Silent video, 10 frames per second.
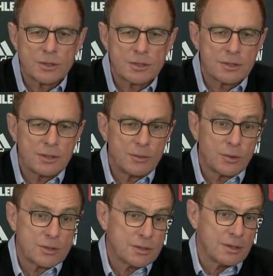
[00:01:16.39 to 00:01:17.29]

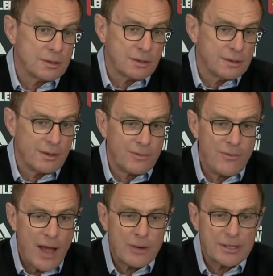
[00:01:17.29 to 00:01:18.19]
was
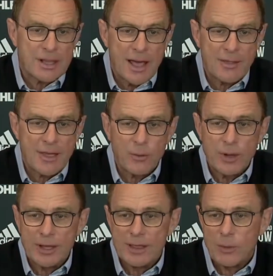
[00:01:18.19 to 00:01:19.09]
very sad that
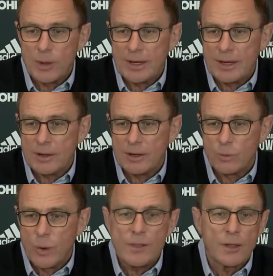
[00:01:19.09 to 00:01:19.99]
we
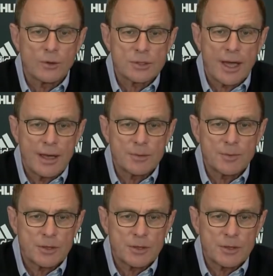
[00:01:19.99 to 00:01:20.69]
didn't win those games.